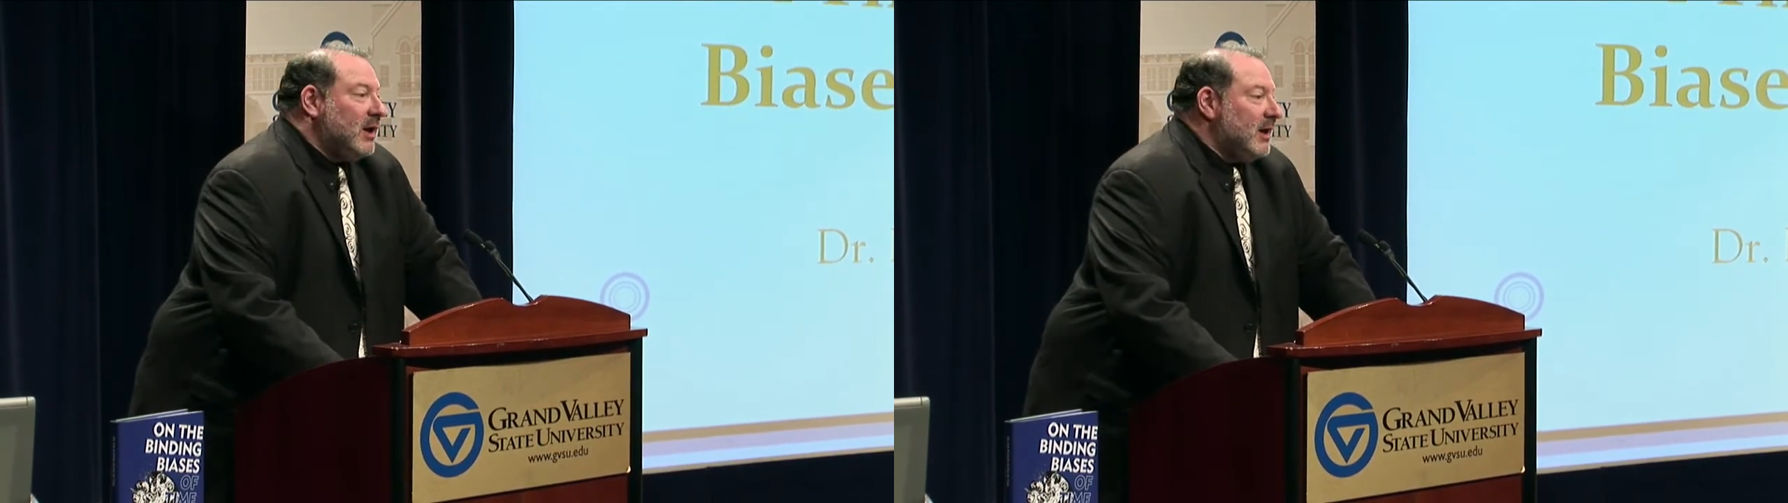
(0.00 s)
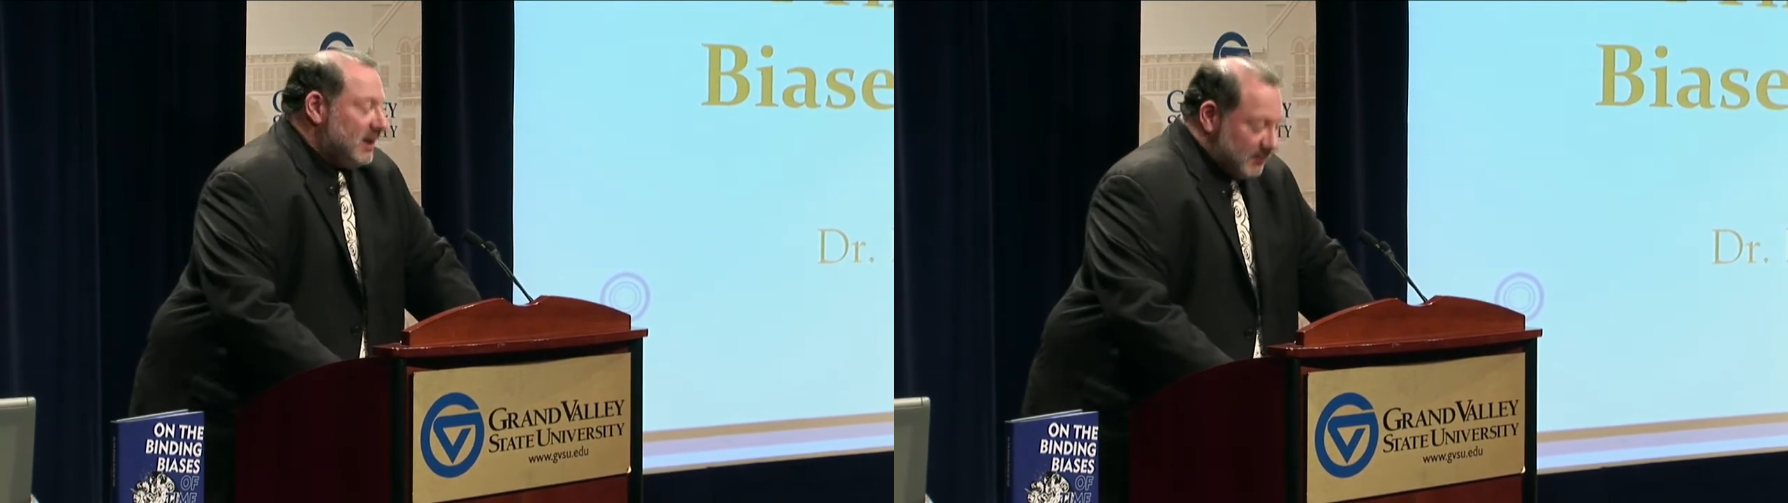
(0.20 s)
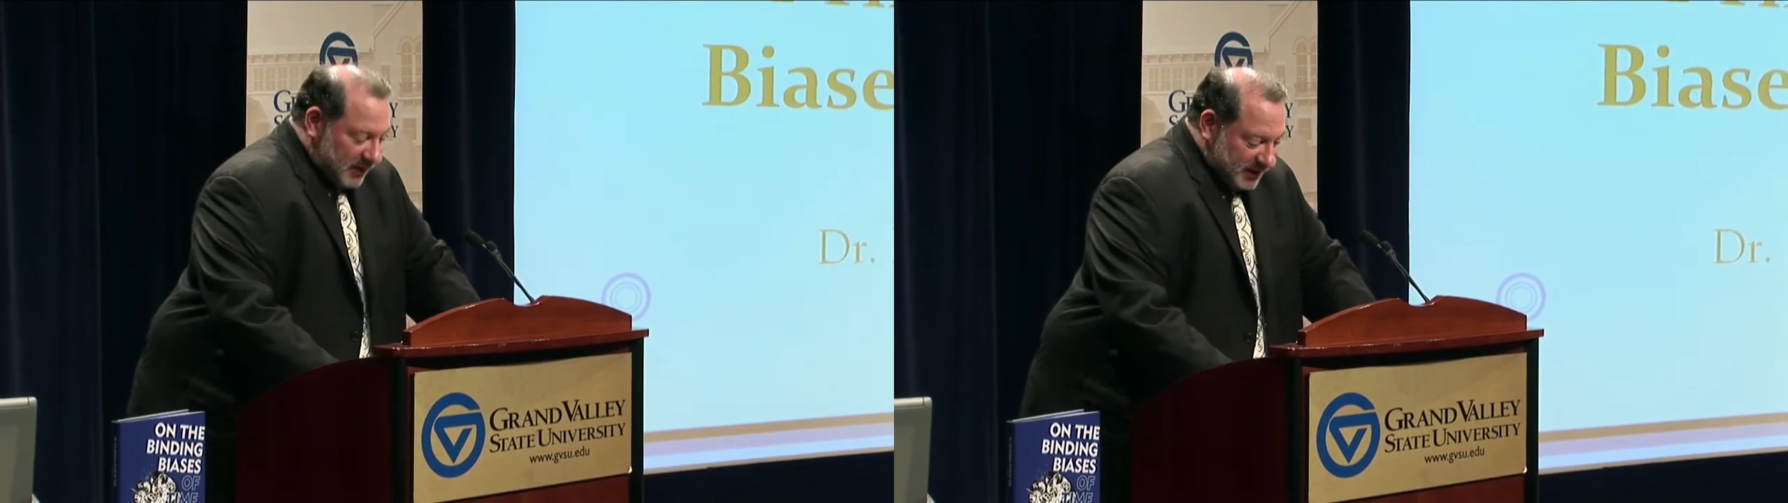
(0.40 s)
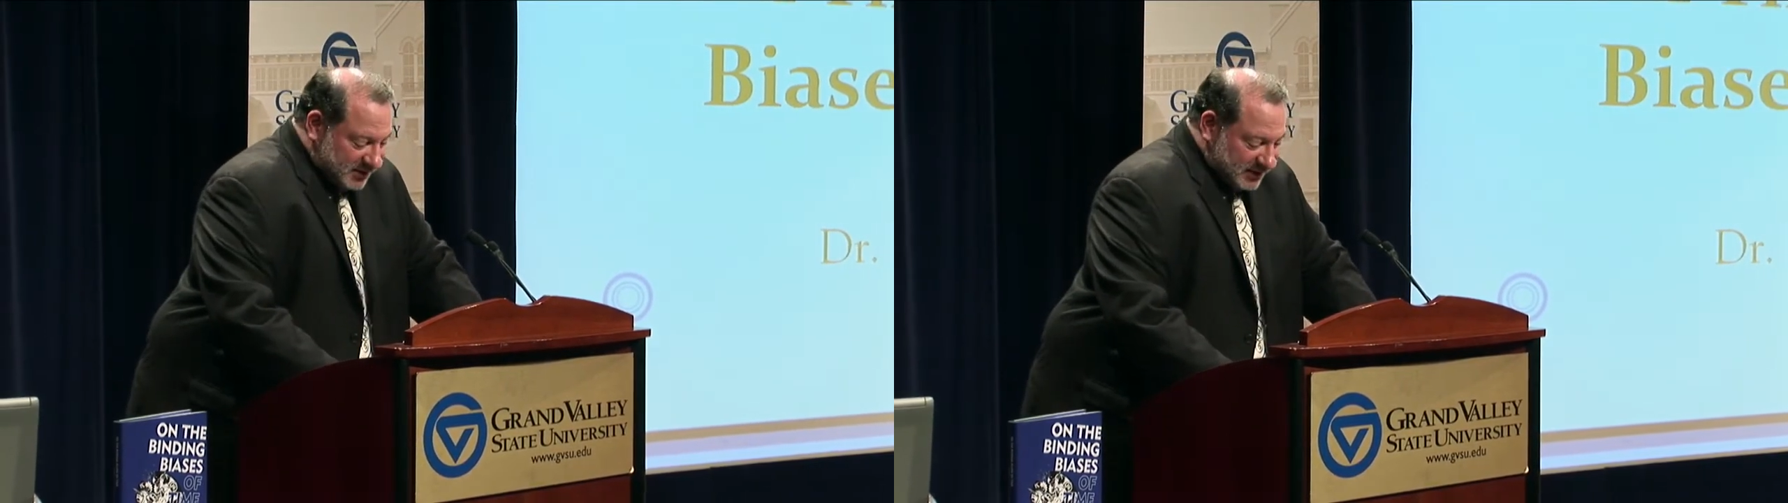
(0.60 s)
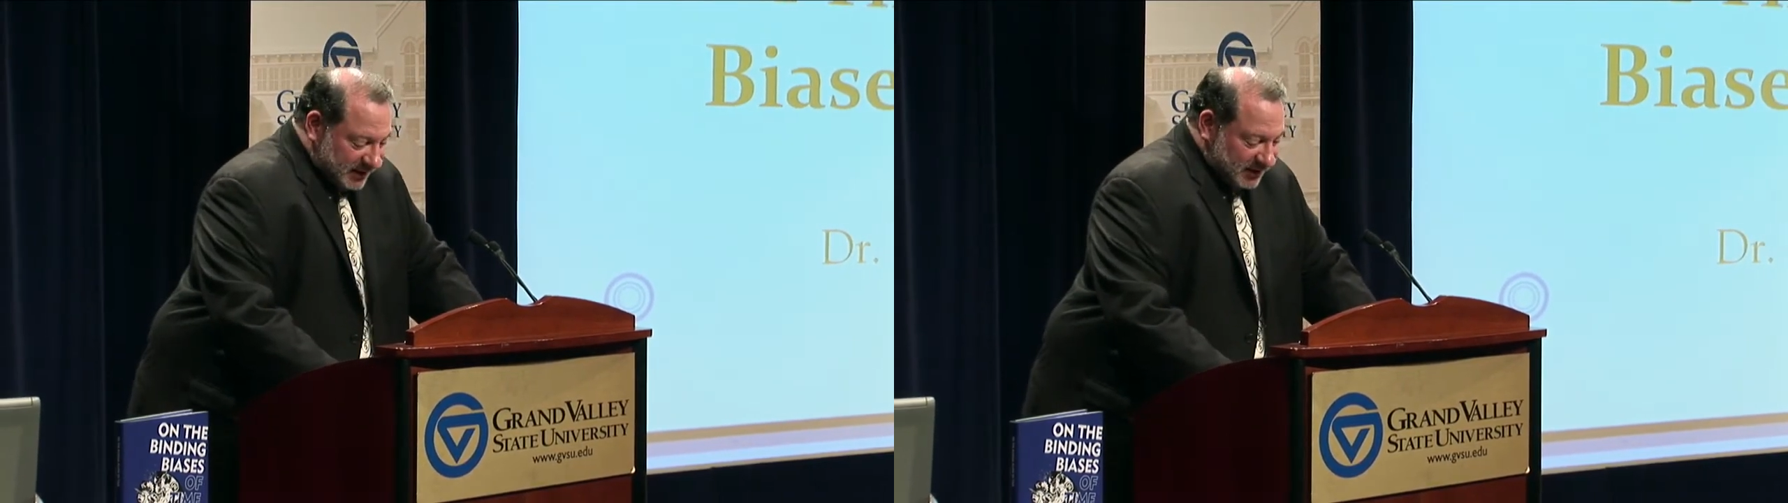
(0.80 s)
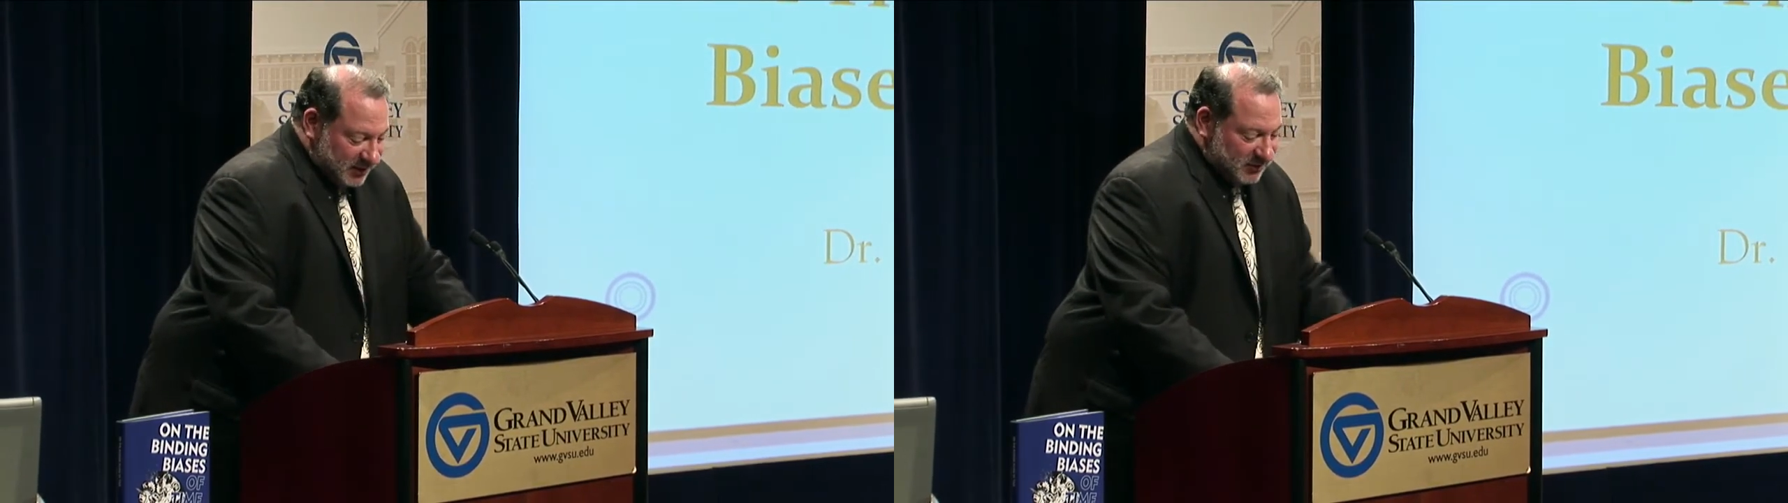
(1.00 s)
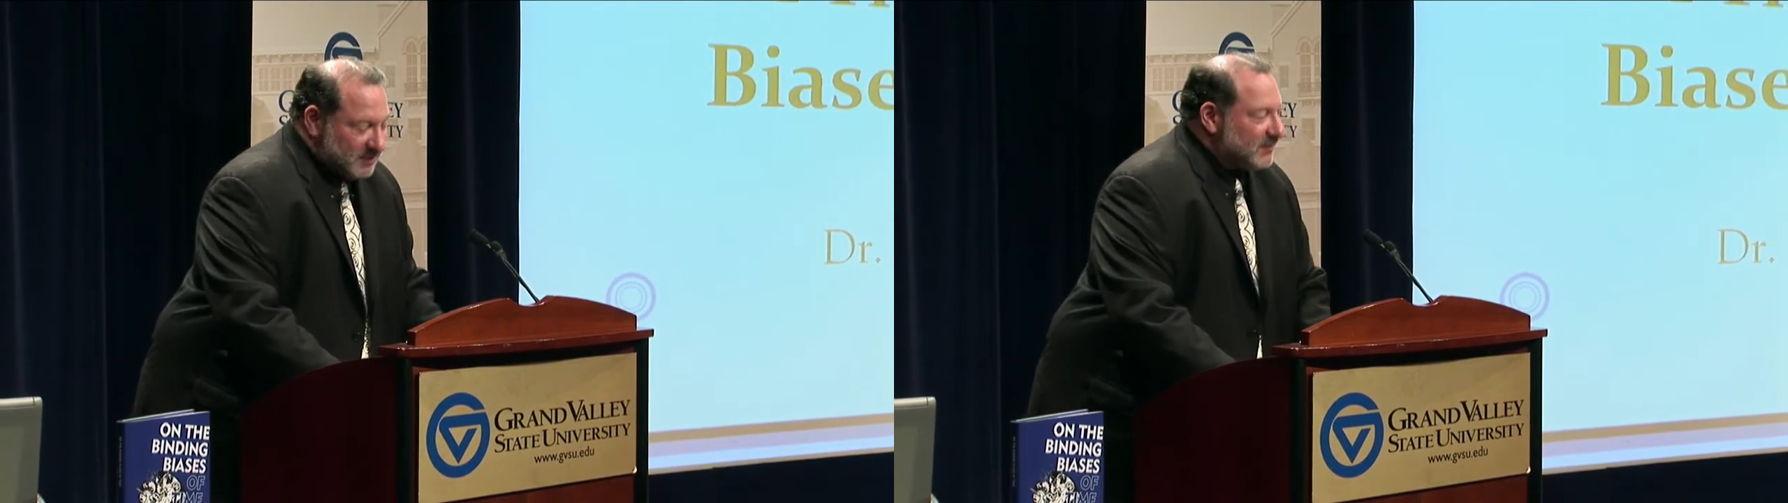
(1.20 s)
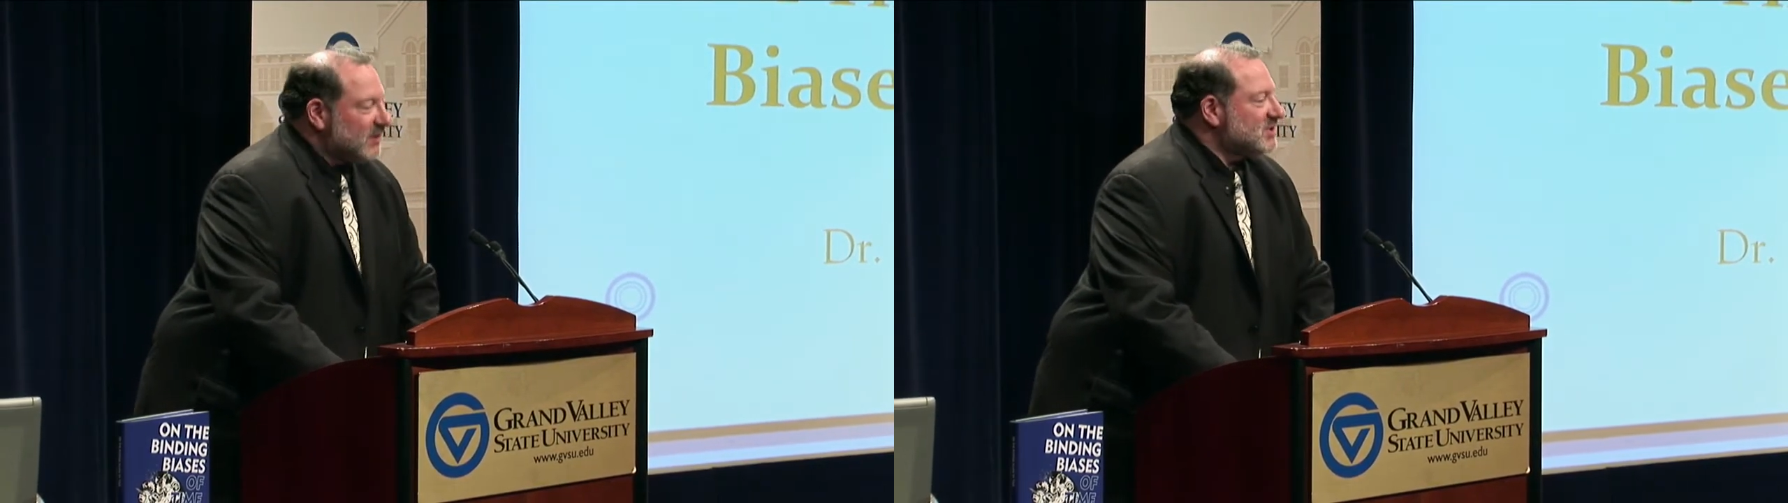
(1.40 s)
he writes that the
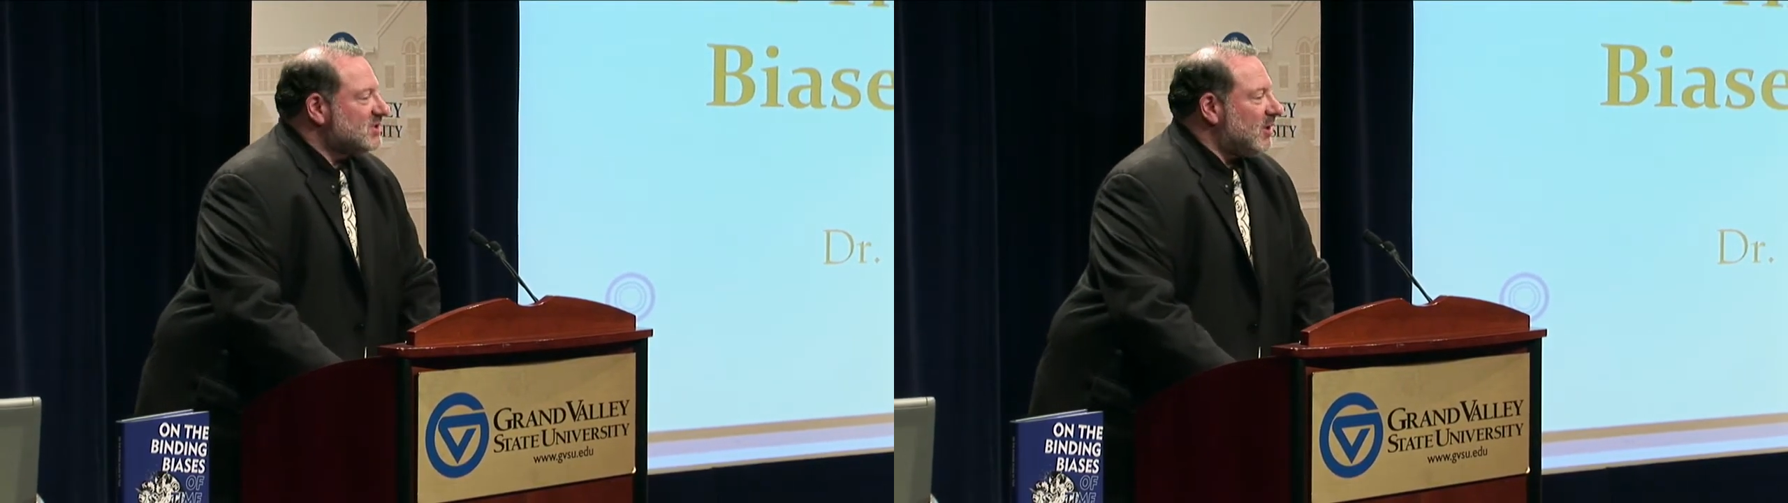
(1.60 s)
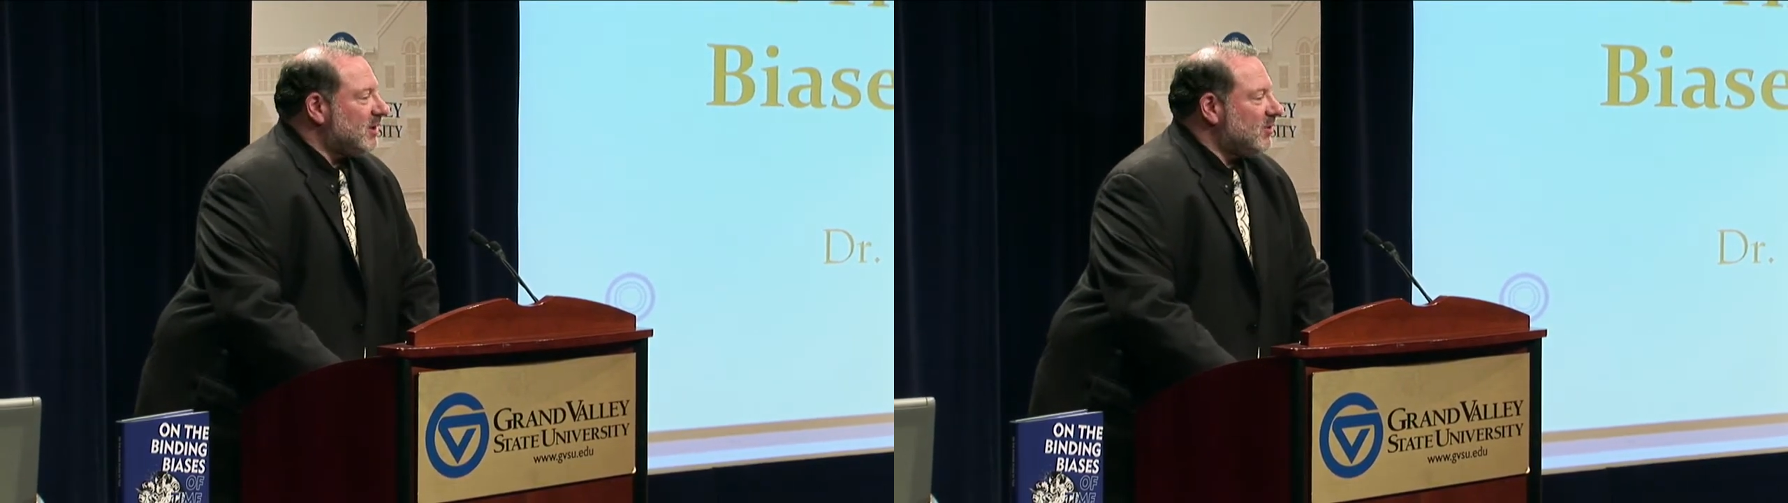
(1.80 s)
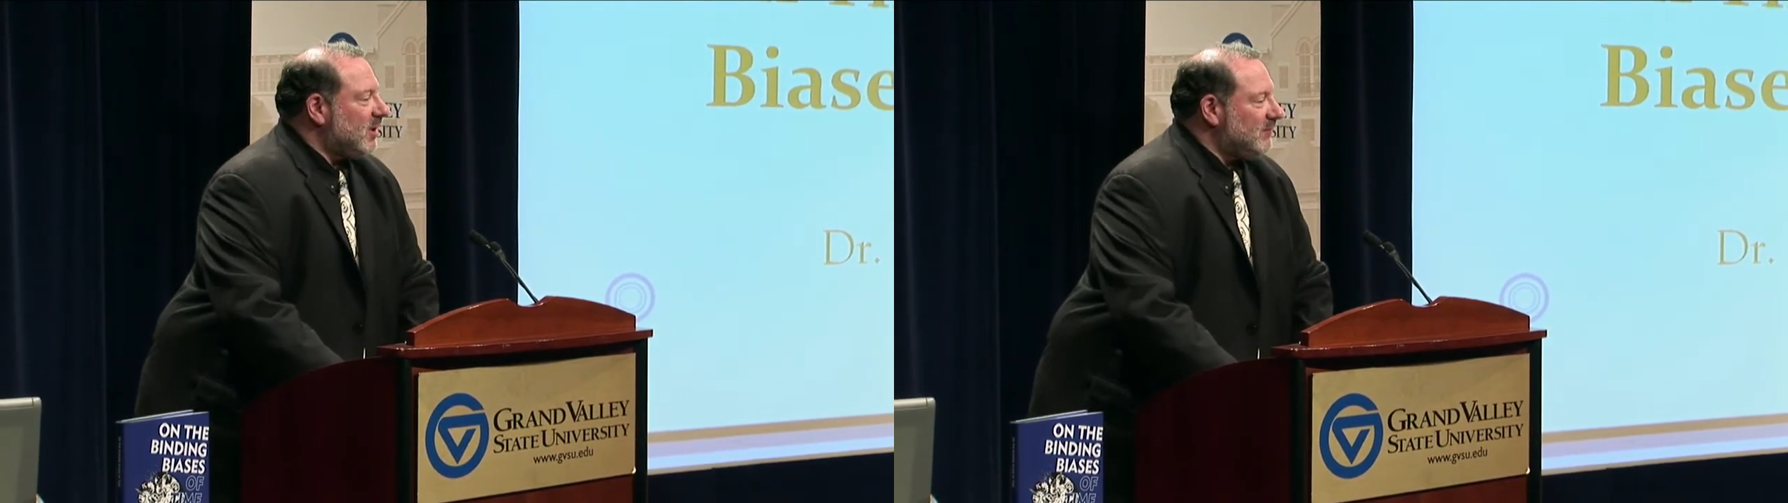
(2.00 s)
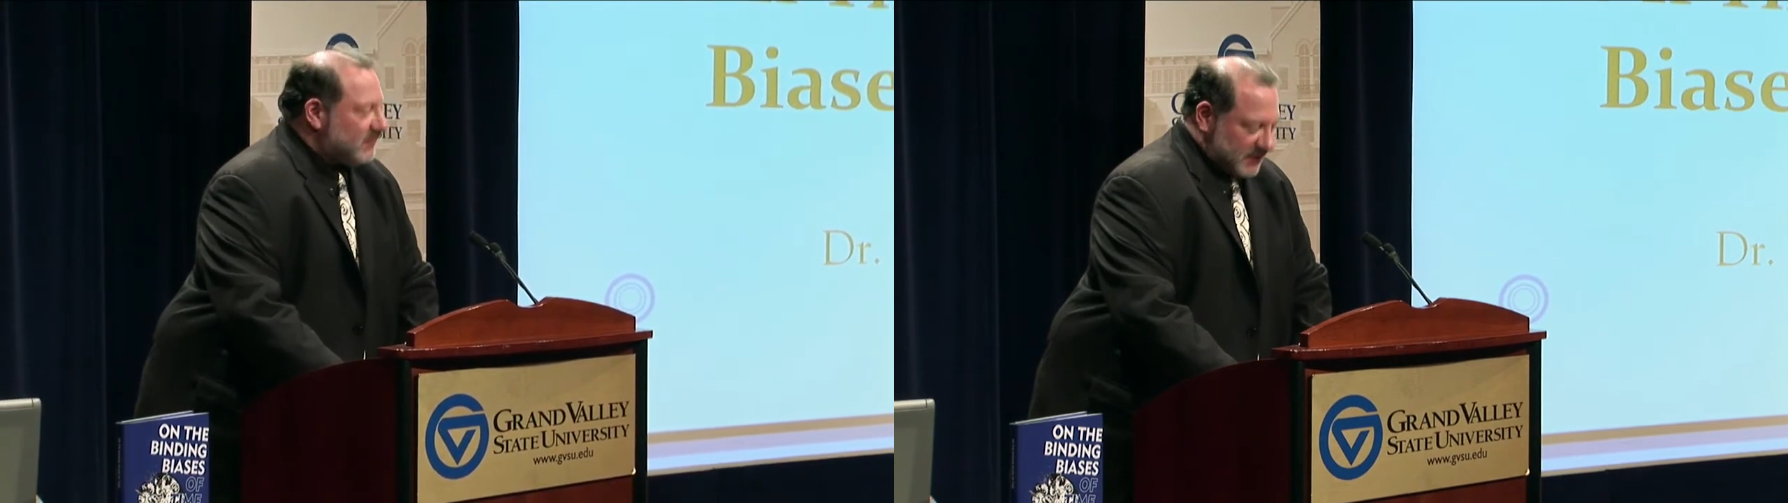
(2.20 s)
universe started off